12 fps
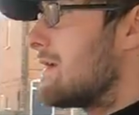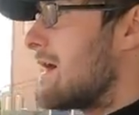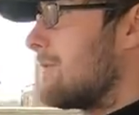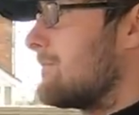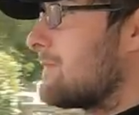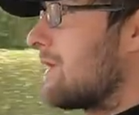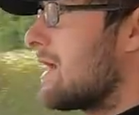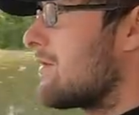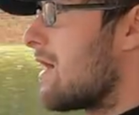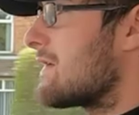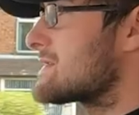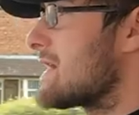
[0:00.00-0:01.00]
Now,
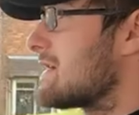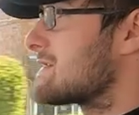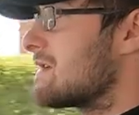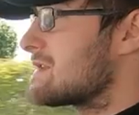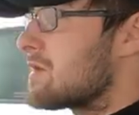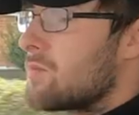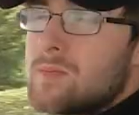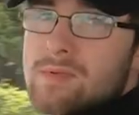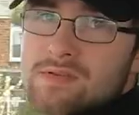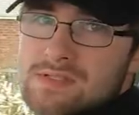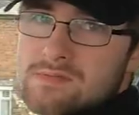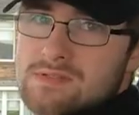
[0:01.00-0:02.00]
here at RS Car Sales, we've
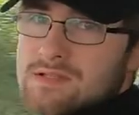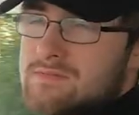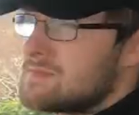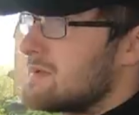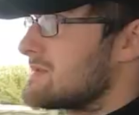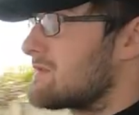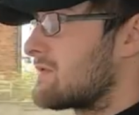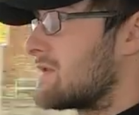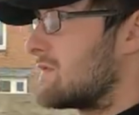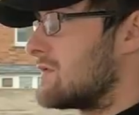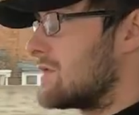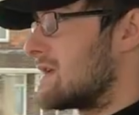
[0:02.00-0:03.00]
been doing deliveries past
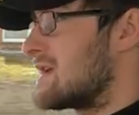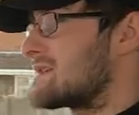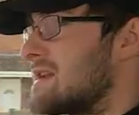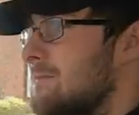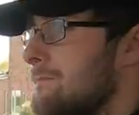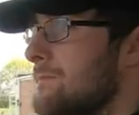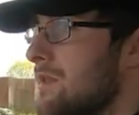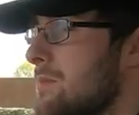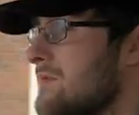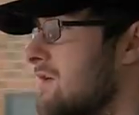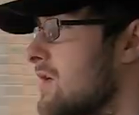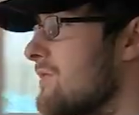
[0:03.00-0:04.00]
3-4 years now, and
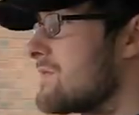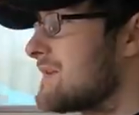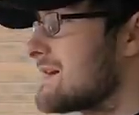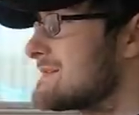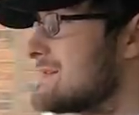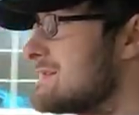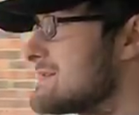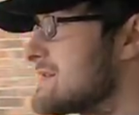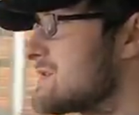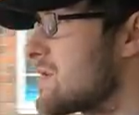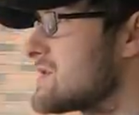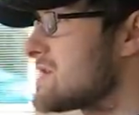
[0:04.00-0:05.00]
with the COVID-19
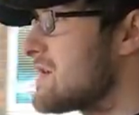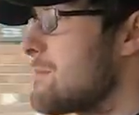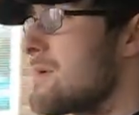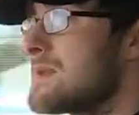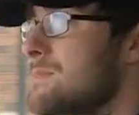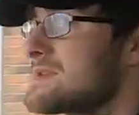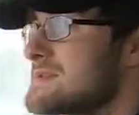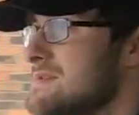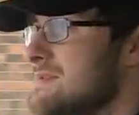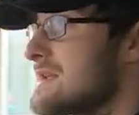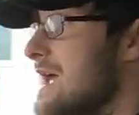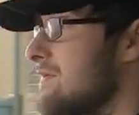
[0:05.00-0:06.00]
situation, many
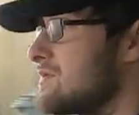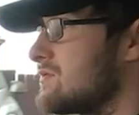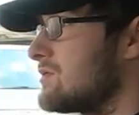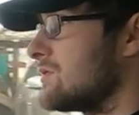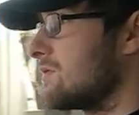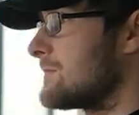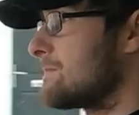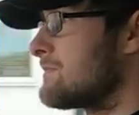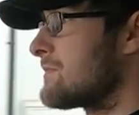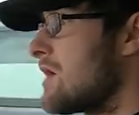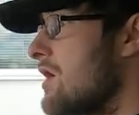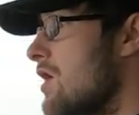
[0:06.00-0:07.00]
businesses have struggled.
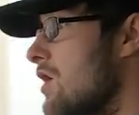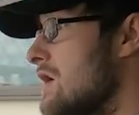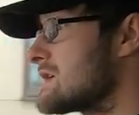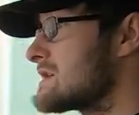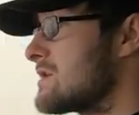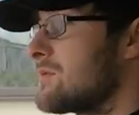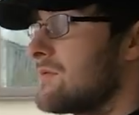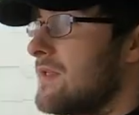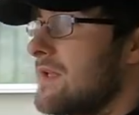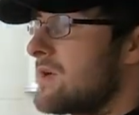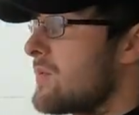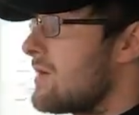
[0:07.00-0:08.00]
Us, we feel
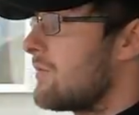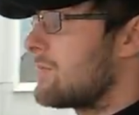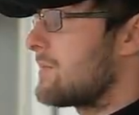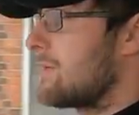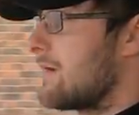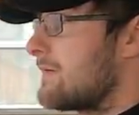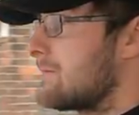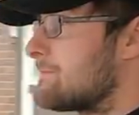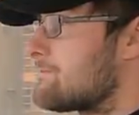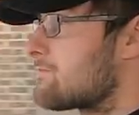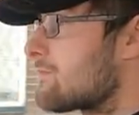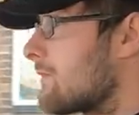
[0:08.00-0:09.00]
like quite well prepared.
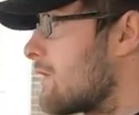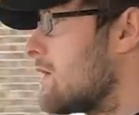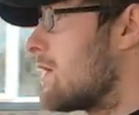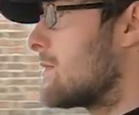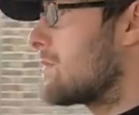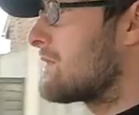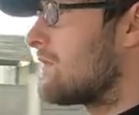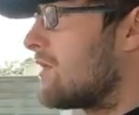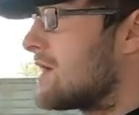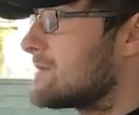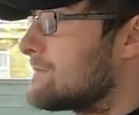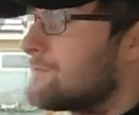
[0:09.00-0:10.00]

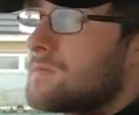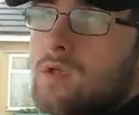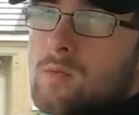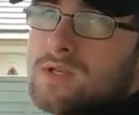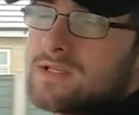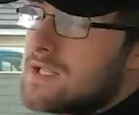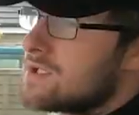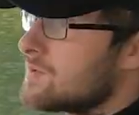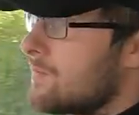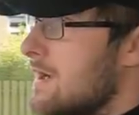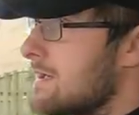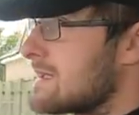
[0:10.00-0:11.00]
Beforehand, we did
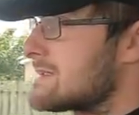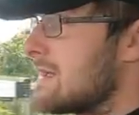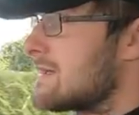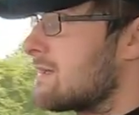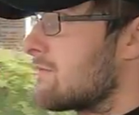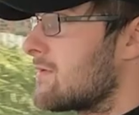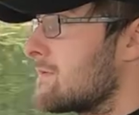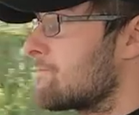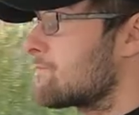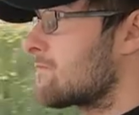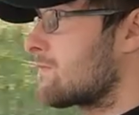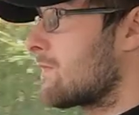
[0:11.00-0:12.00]
nationwide next day delivery.
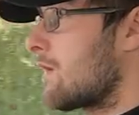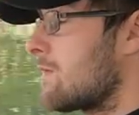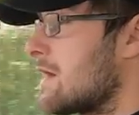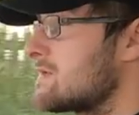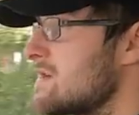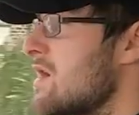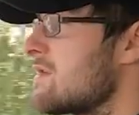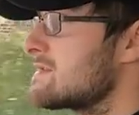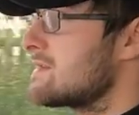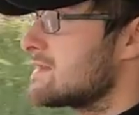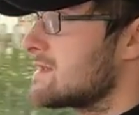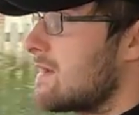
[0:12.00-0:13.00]
We now do
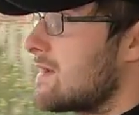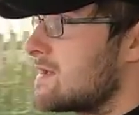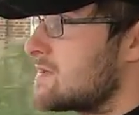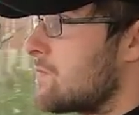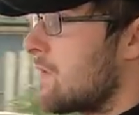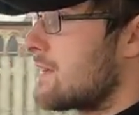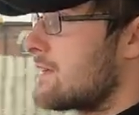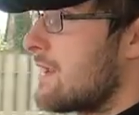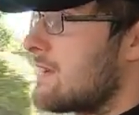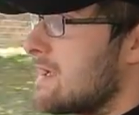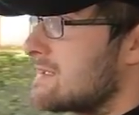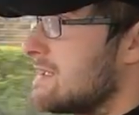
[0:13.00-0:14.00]
contactless nationwide
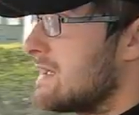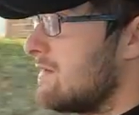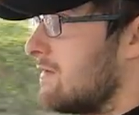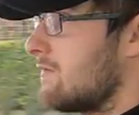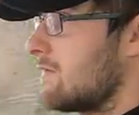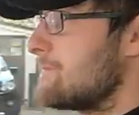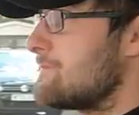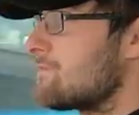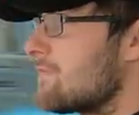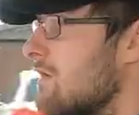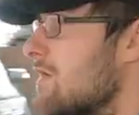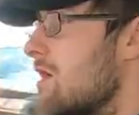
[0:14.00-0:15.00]
next day delivery.
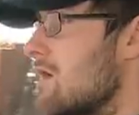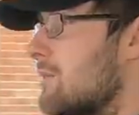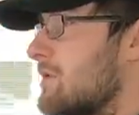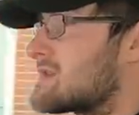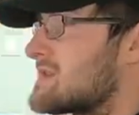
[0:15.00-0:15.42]
We